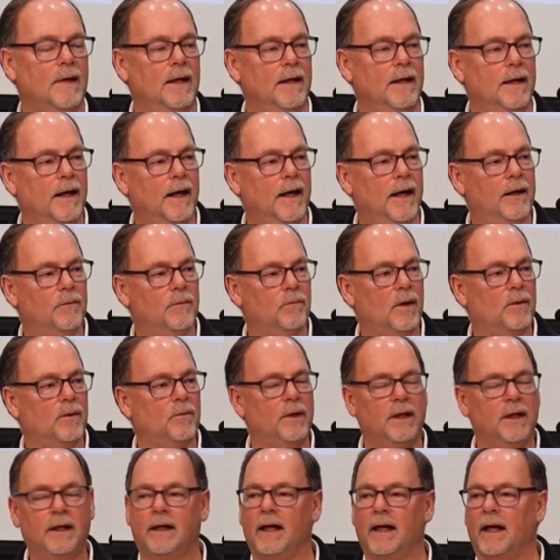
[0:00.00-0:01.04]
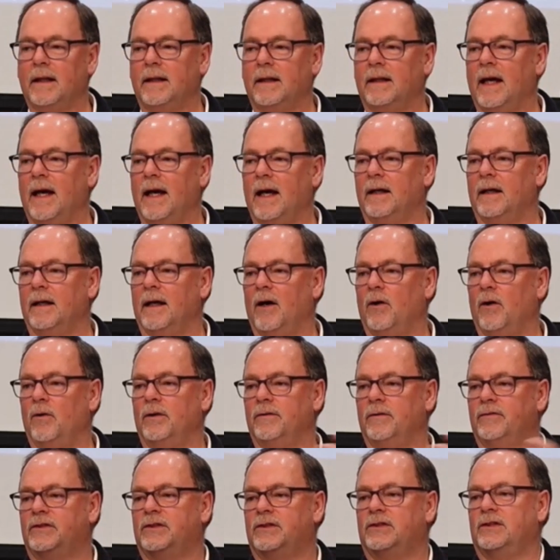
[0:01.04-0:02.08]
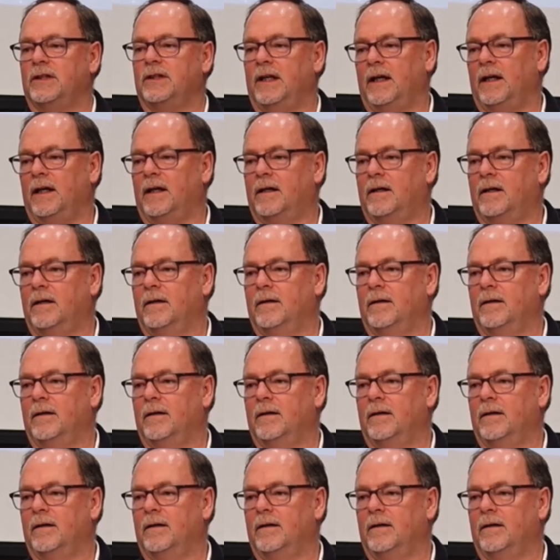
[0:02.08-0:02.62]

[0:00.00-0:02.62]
And when we get that out of sync